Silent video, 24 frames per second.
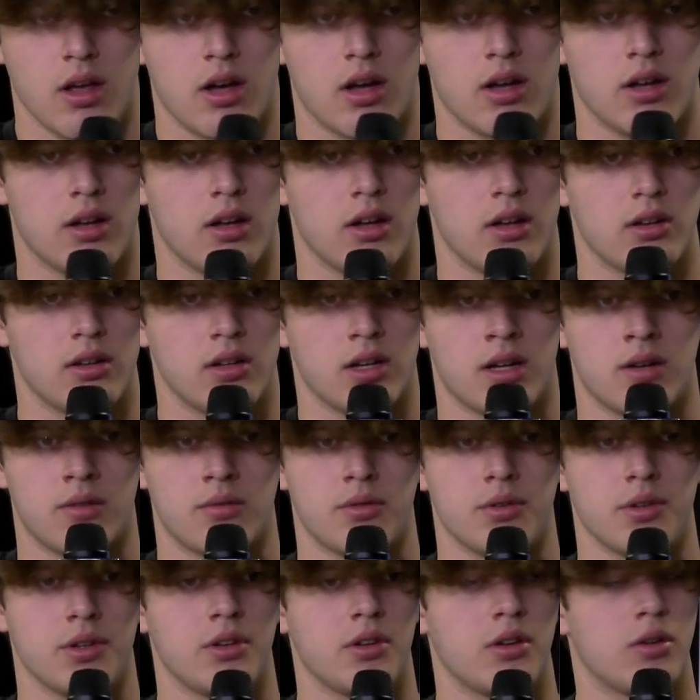Uh, I
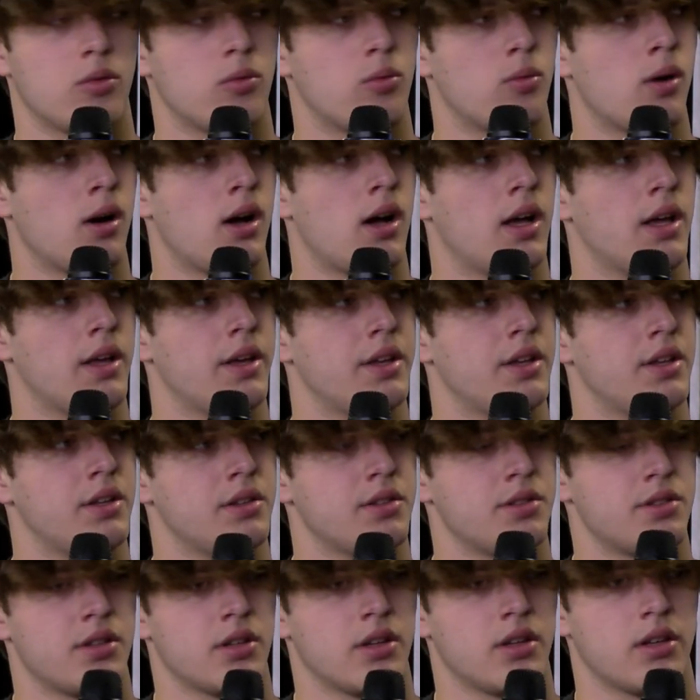don't really know why
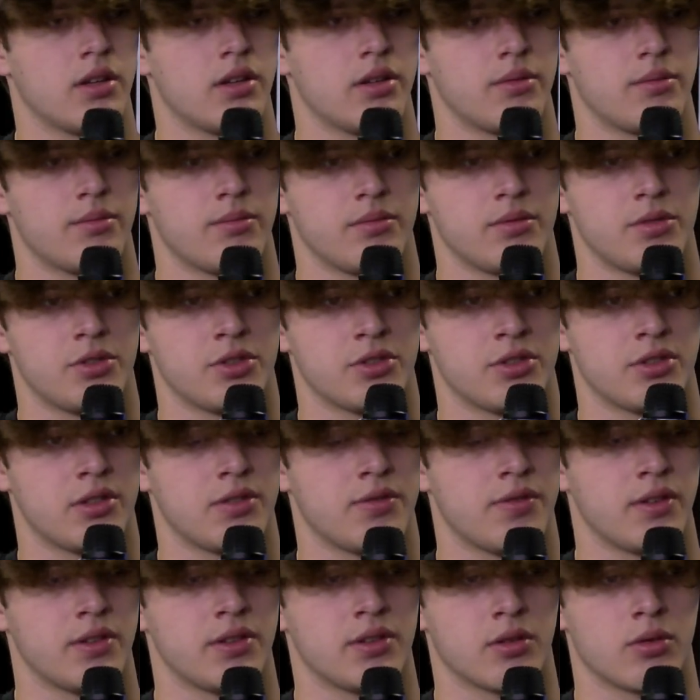he's uh, just a
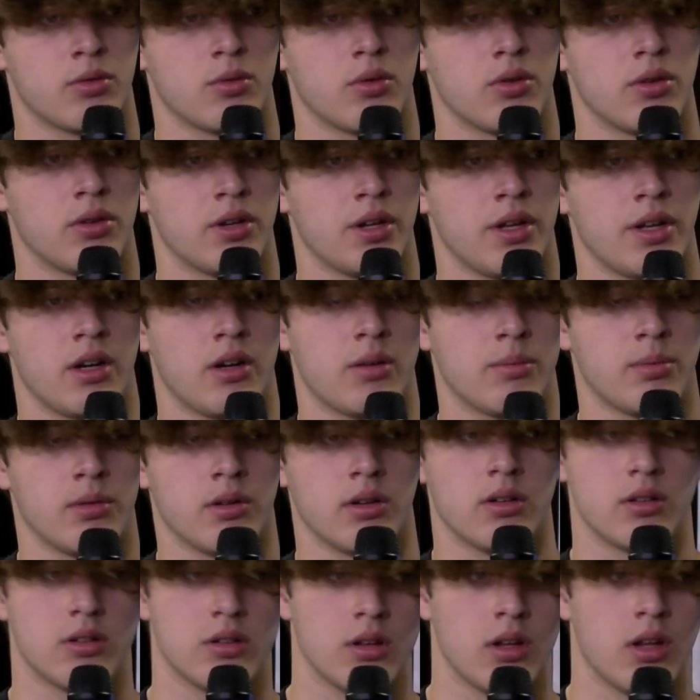defensive coordinator,
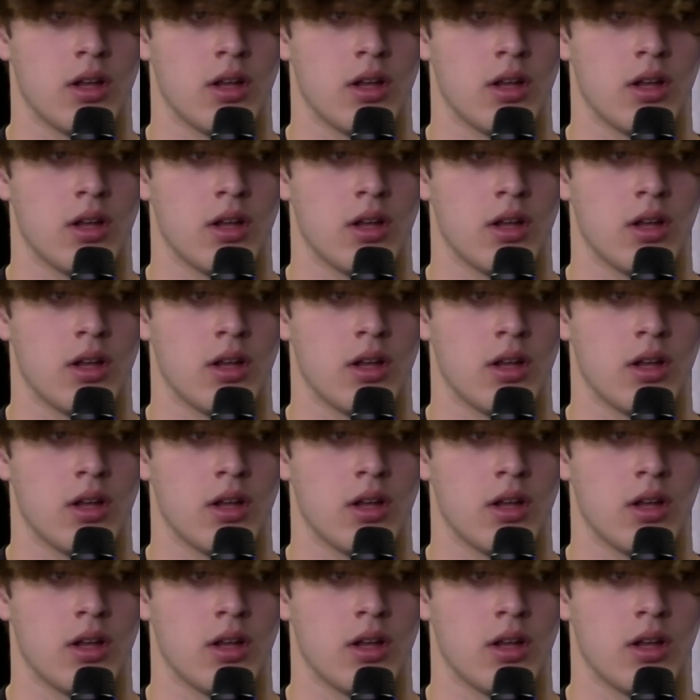but